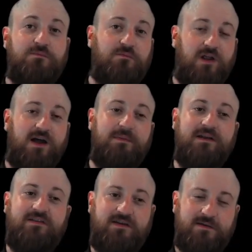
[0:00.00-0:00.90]

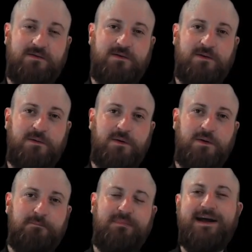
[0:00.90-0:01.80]
reliability.
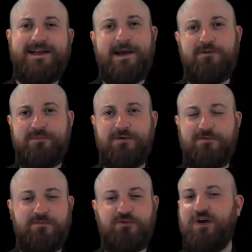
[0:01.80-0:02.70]
Bacalhau was built
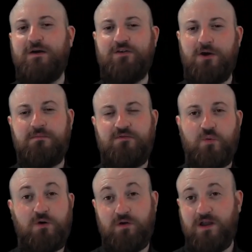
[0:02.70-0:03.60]
from the ground up to
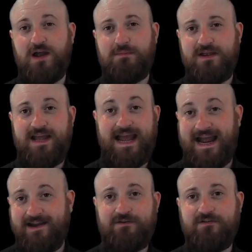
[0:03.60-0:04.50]
work reliably
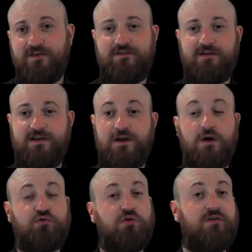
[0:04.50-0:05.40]
and consistently
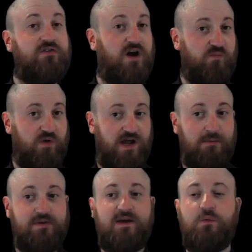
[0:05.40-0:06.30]
across
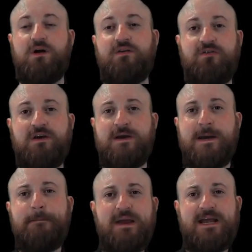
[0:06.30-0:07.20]
unreliable networks,
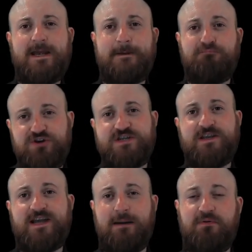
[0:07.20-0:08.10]
making bridging the
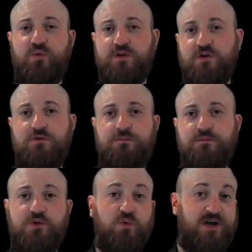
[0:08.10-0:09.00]
gap between you,
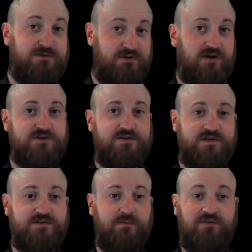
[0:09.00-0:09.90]
your energy production
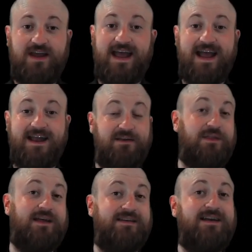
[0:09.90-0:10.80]
systems, and
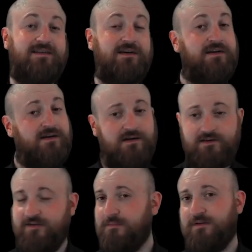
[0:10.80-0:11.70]
their data
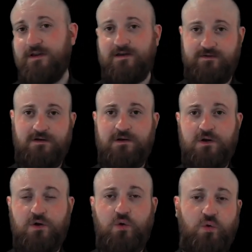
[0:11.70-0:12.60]
simpler than ever,
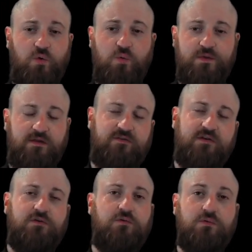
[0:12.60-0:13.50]
all with a
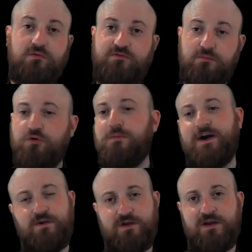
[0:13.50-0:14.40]
single, small
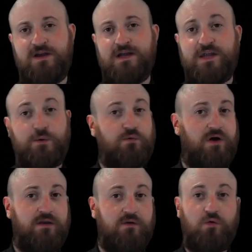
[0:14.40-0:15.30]
binary that will
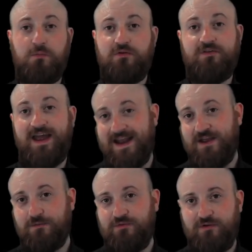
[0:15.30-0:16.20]
run on almost any
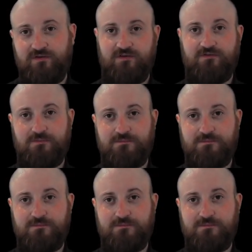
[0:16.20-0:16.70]
computer system.